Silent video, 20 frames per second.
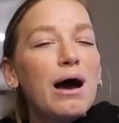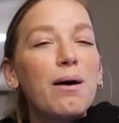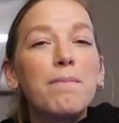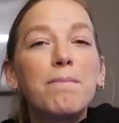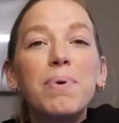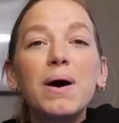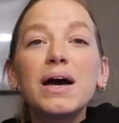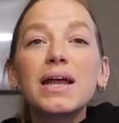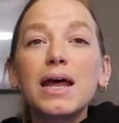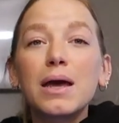
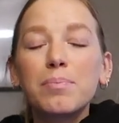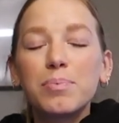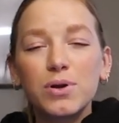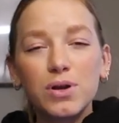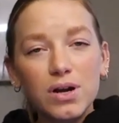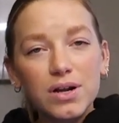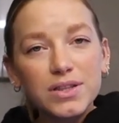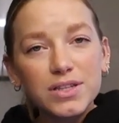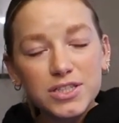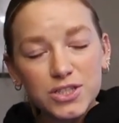But I put
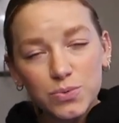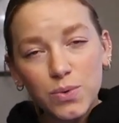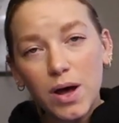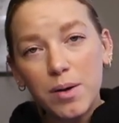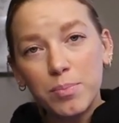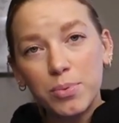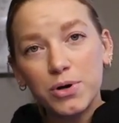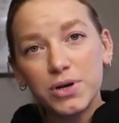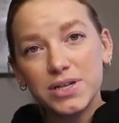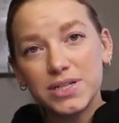it on the
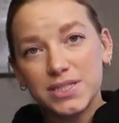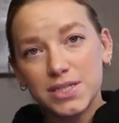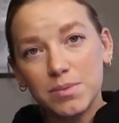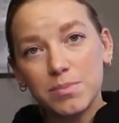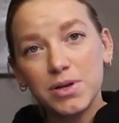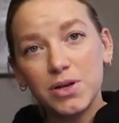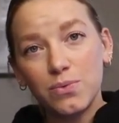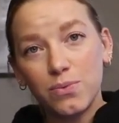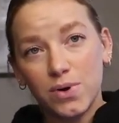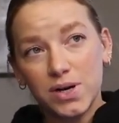swap board and
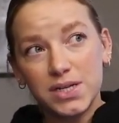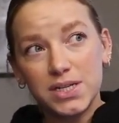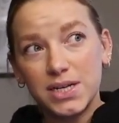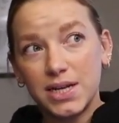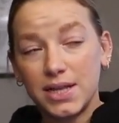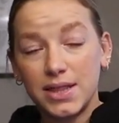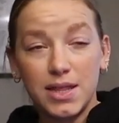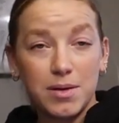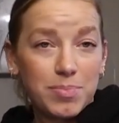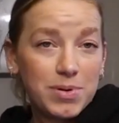somebody wanted
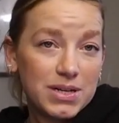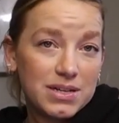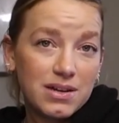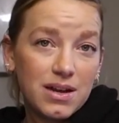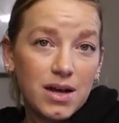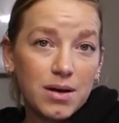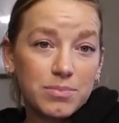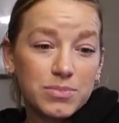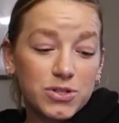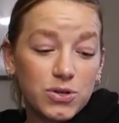it and they picked it
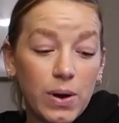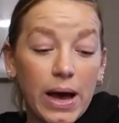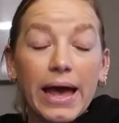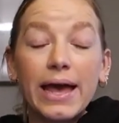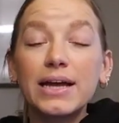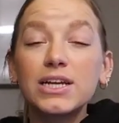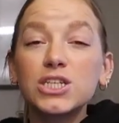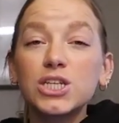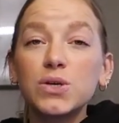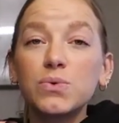up. So I
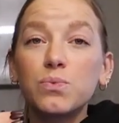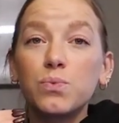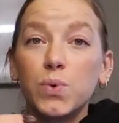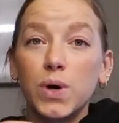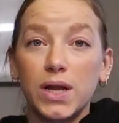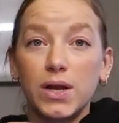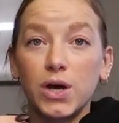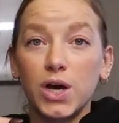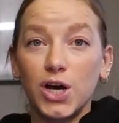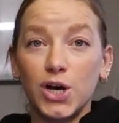actually
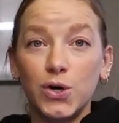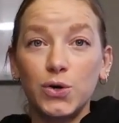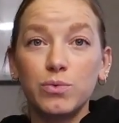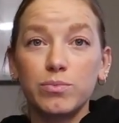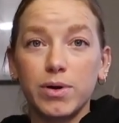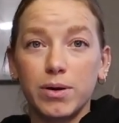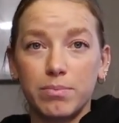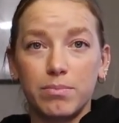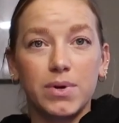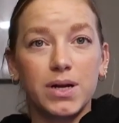went
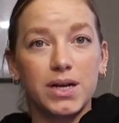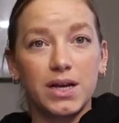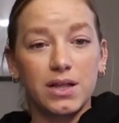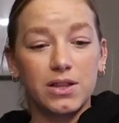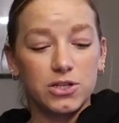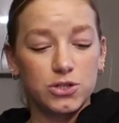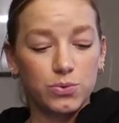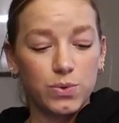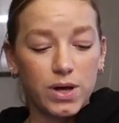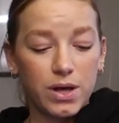home on Monday
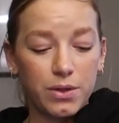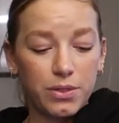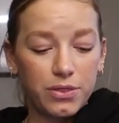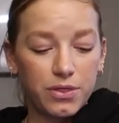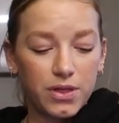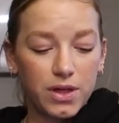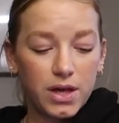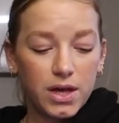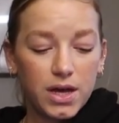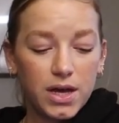the 12th.
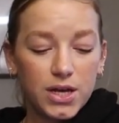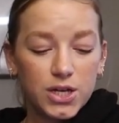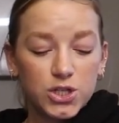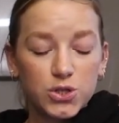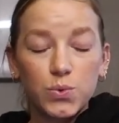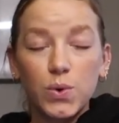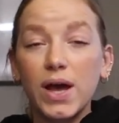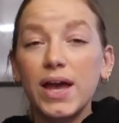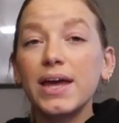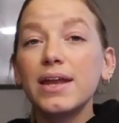
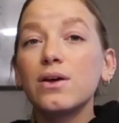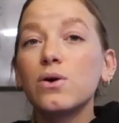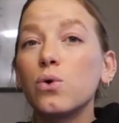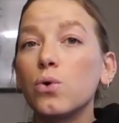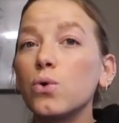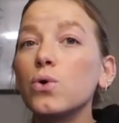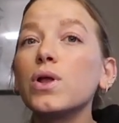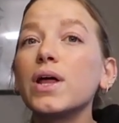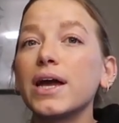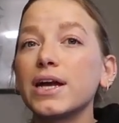So I had a
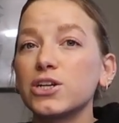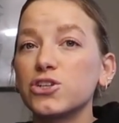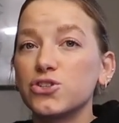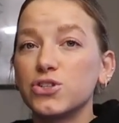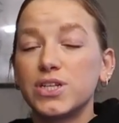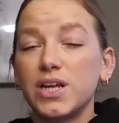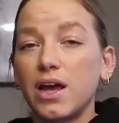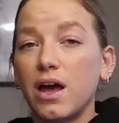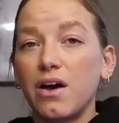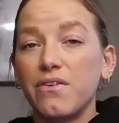whole
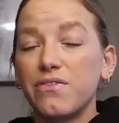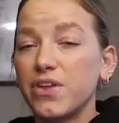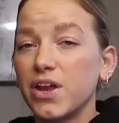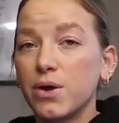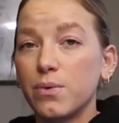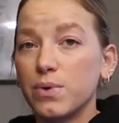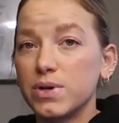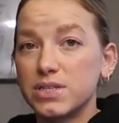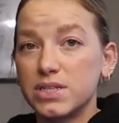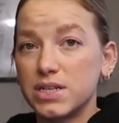extra day off that
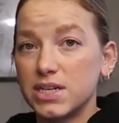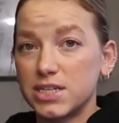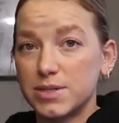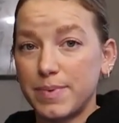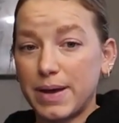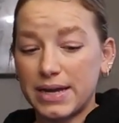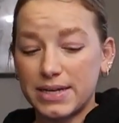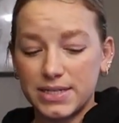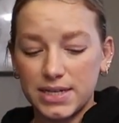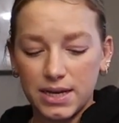I wasn't
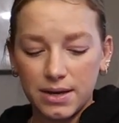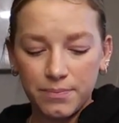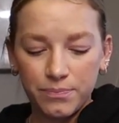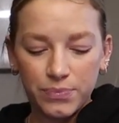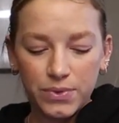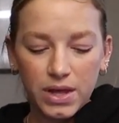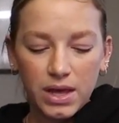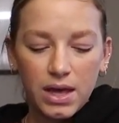expecting.